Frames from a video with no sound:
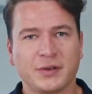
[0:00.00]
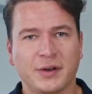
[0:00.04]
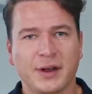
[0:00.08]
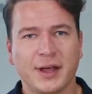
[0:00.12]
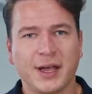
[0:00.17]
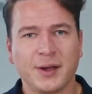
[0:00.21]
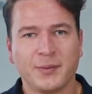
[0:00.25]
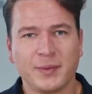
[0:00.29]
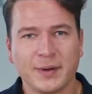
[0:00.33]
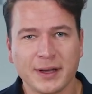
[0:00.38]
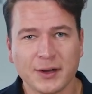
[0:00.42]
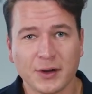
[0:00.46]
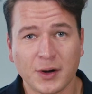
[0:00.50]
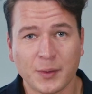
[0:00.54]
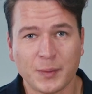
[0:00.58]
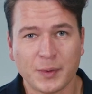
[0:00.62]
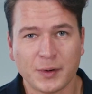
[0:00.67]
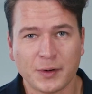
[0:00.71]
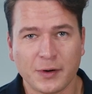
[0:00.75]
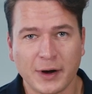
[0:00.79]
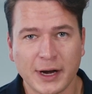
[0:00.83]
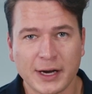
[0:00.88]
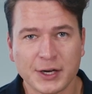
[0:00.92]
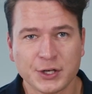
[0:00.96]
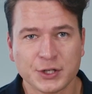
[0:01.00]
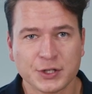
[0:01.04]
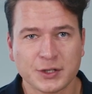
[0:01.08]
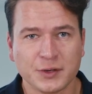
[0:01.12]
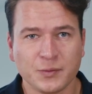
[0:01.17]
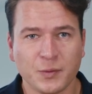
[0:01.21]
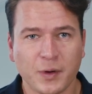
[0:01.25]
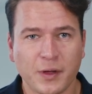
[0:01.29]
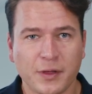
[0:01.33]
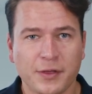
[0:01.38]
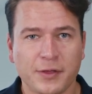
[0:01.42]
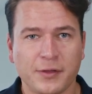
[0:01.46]
enabling
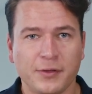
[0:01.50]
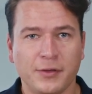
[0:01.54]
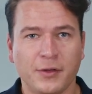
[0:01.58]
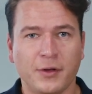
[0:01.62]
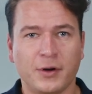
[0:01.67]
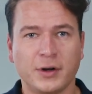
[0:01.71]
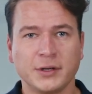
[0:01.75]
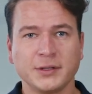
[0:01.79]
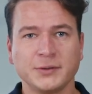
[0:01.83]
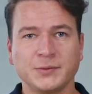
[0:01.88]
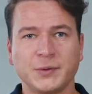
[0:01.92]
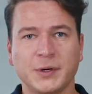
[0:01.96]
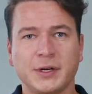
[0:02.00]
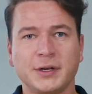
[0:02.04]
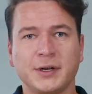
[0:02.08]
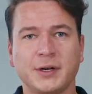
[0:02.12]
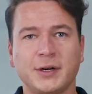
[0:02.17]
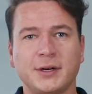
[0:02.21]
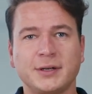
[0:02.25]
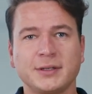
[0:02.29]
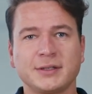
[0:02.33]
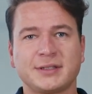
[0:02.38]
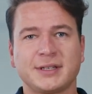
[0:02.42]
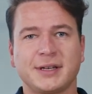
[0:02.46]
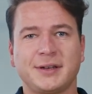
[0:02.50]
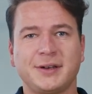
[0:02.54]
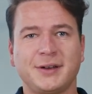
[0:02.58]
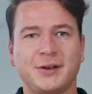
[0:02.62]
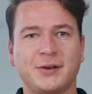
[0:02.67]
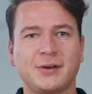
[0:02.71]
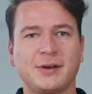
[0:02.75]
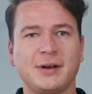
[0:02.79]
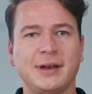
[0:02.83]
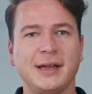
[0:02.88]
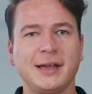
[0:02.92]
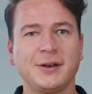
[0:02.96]
operation with non-Windows and
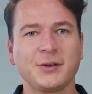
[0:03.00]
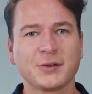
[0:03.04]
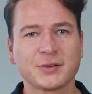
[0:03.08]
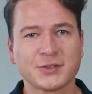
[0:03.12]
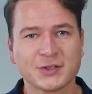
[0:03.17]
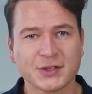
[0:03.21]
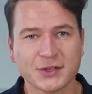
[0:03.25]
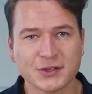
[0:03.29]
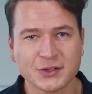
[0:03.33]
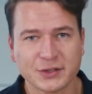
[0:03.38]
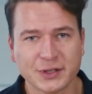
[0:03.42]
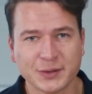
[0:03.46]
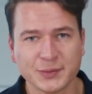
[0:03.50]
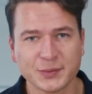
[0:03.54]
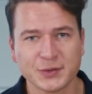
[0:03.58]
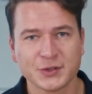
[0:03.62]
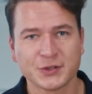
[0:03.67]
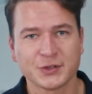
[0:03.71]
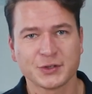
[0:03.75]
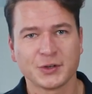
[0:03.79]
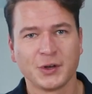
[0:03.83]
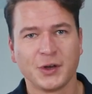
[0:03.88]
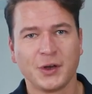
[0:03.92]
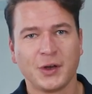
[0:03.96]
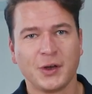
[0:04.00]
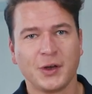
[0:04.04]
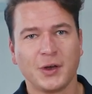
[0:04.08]
non-Linux systems.